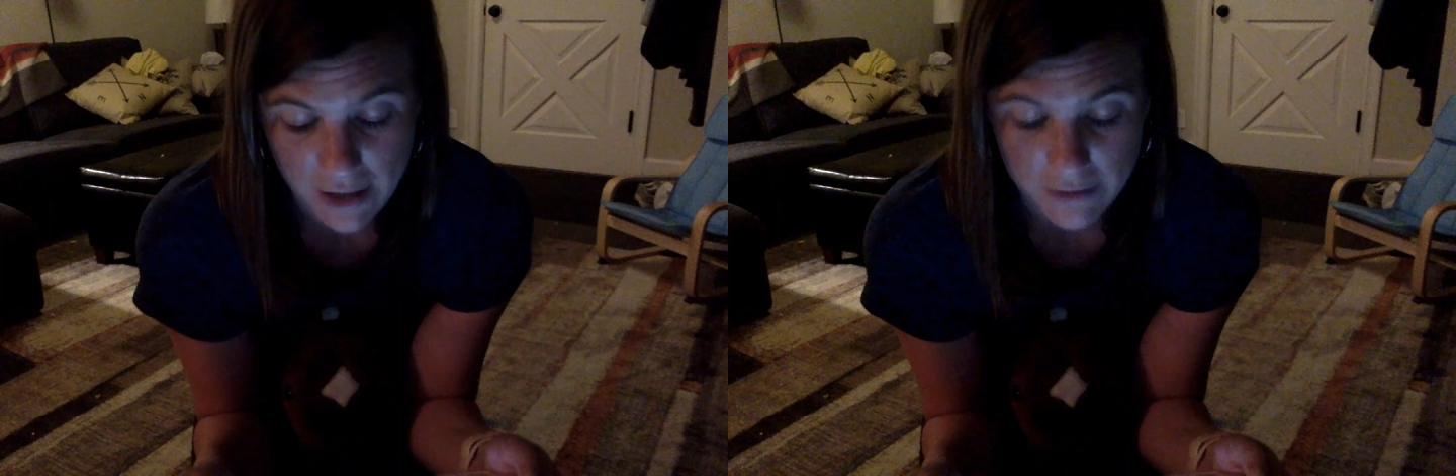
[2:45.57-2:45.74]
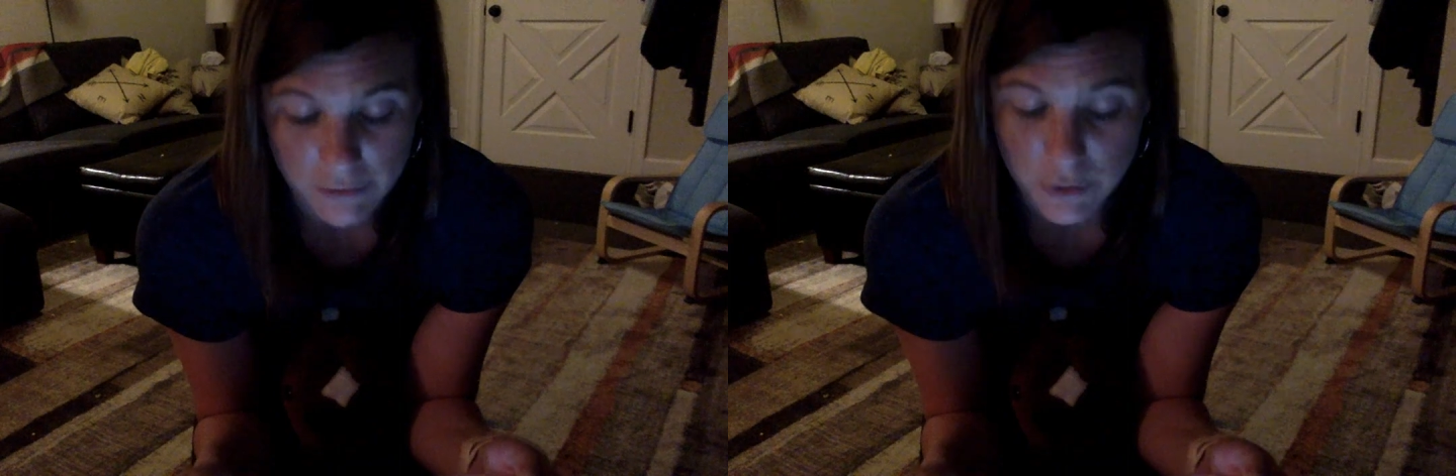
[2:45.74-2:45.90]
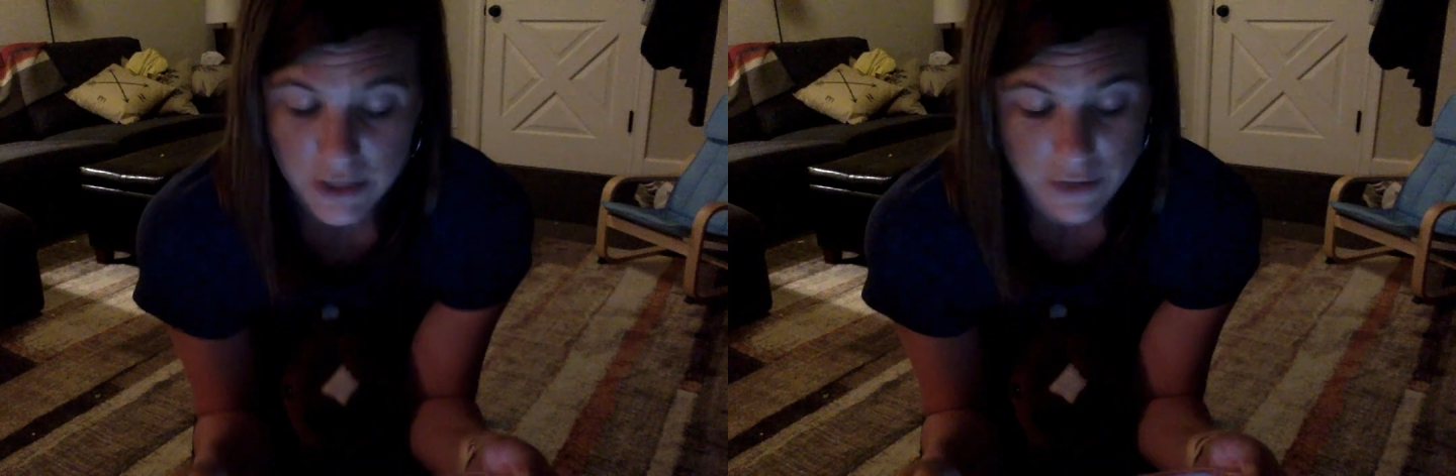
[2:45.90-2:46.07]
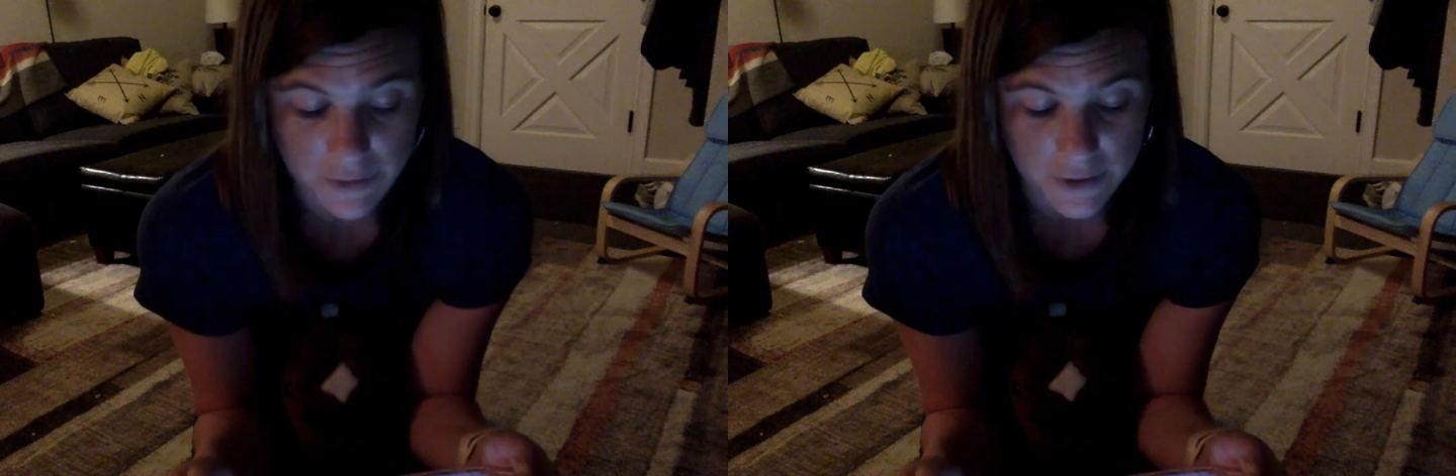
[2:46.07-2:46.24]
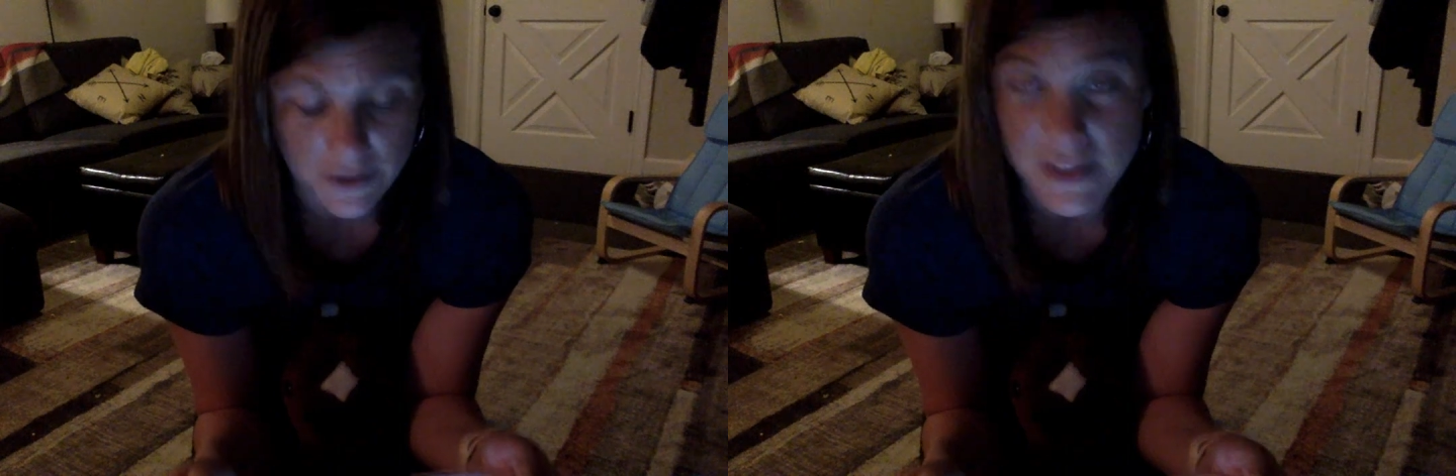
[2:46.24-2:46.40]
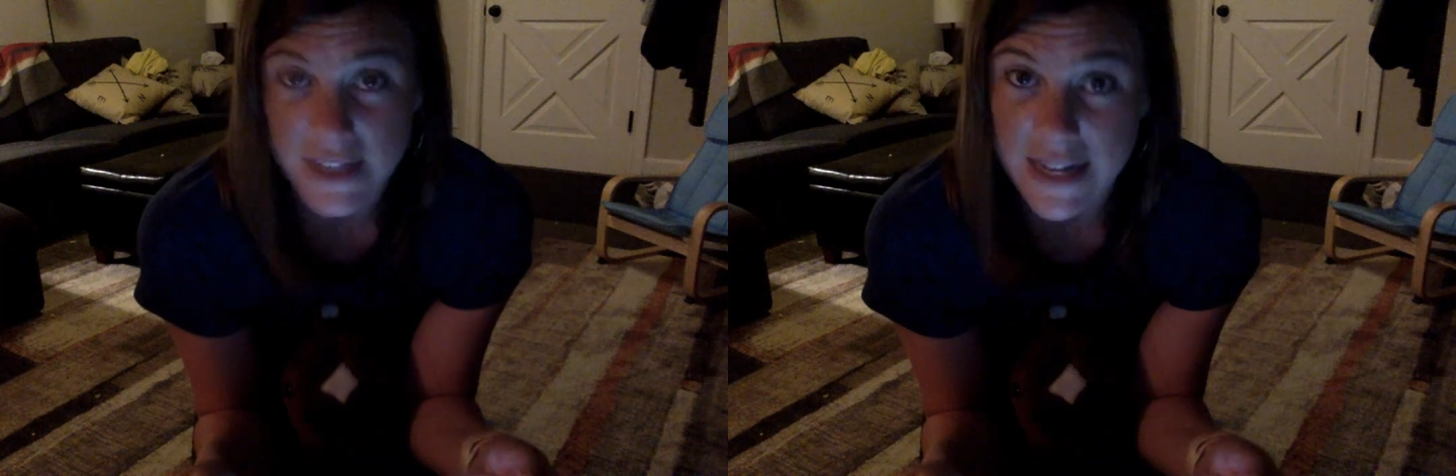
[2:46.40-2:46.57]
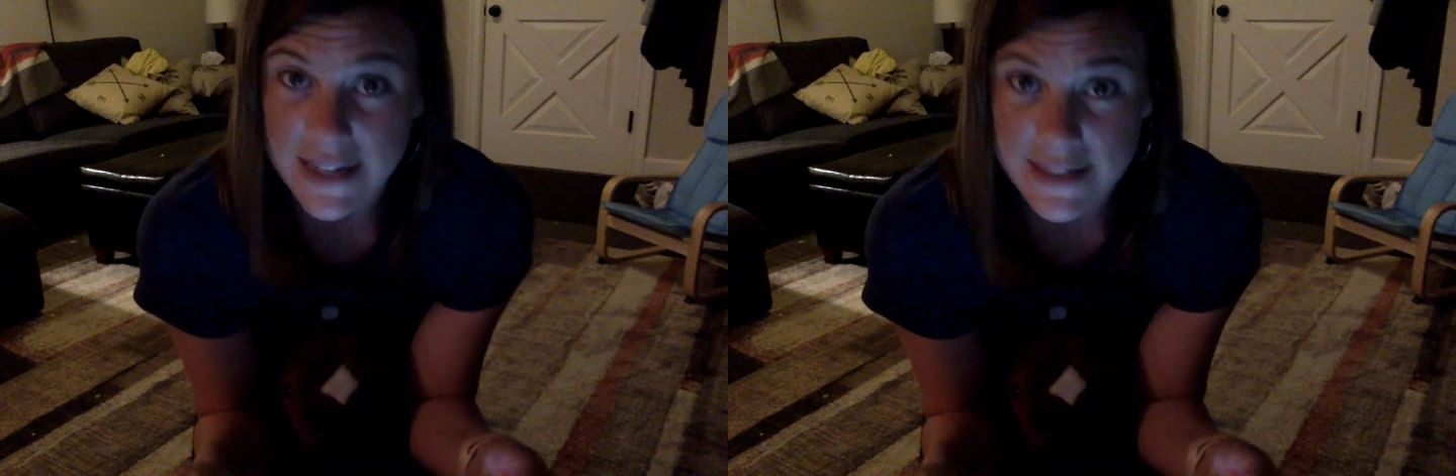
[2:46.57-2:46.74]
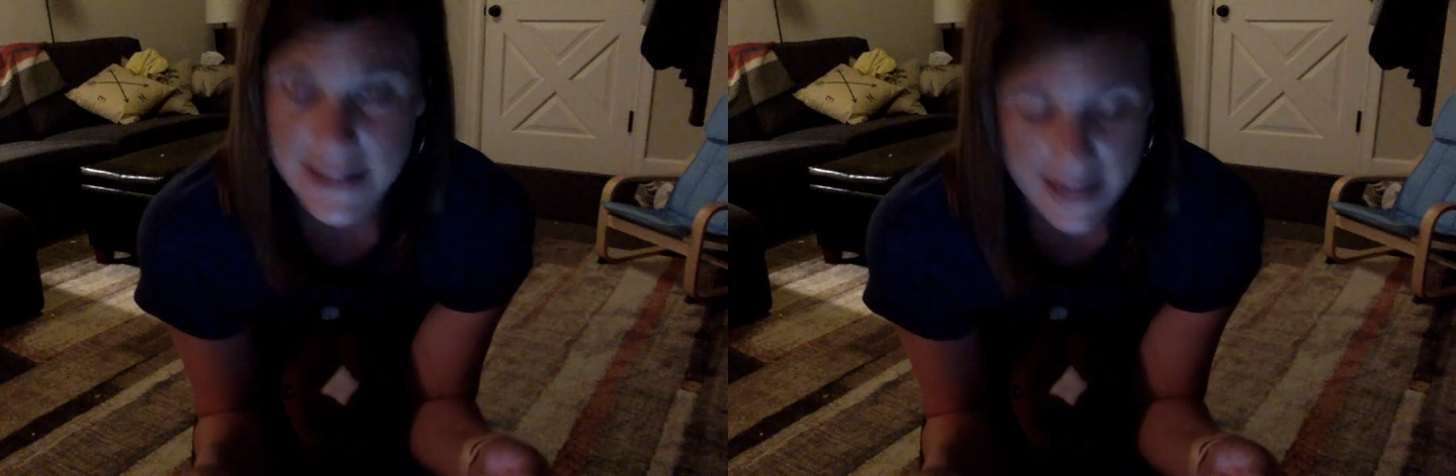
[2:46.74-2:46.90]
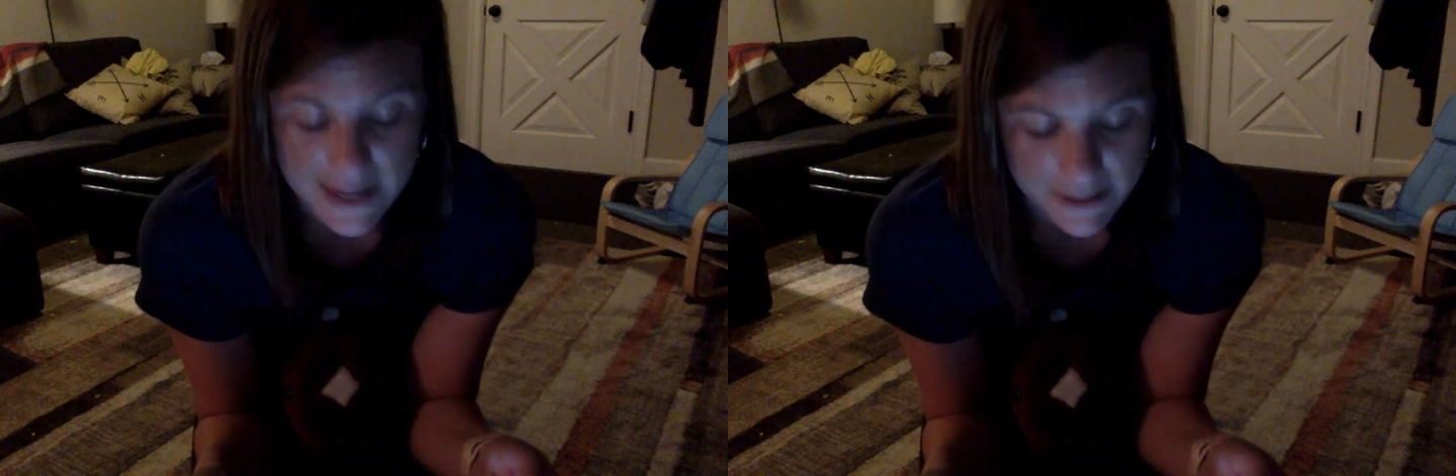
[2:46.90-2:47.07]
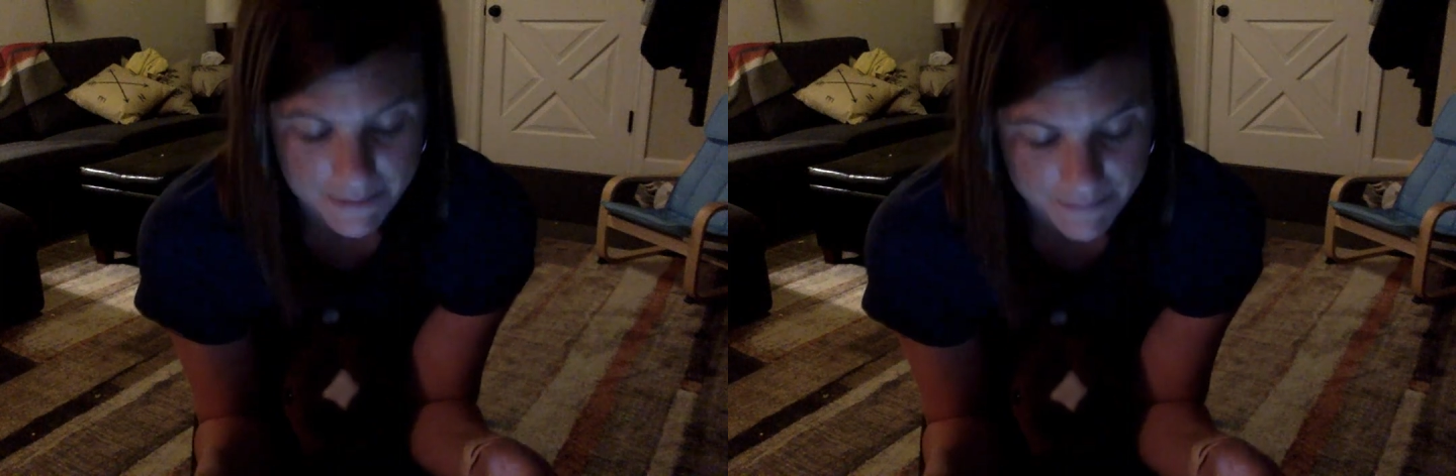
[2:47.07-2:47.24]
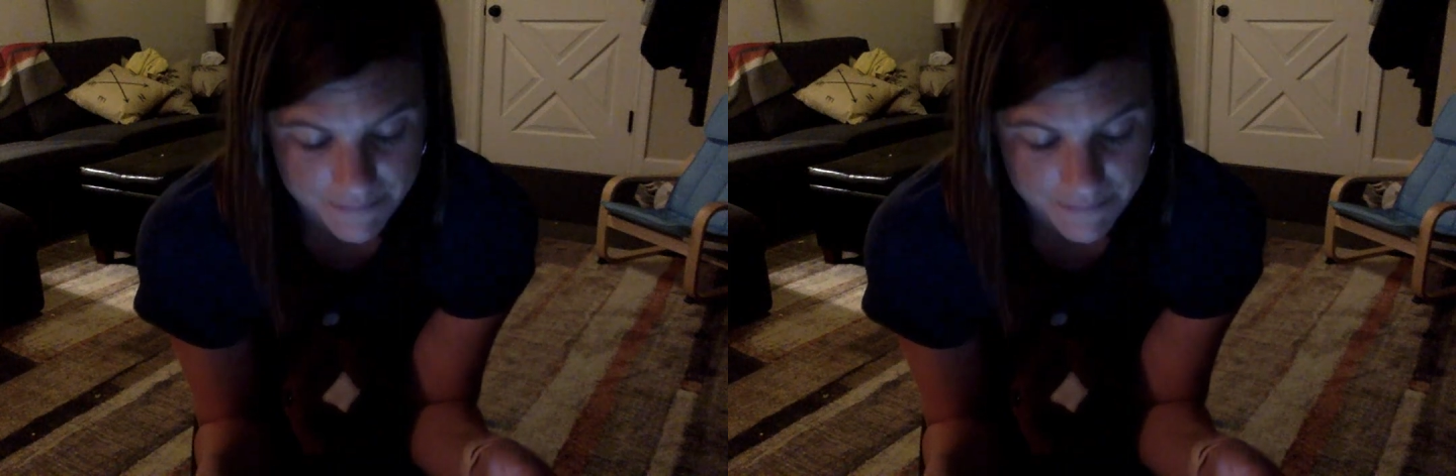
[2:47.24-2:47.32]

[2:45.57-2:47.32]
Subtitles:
of Ridgefield the next day.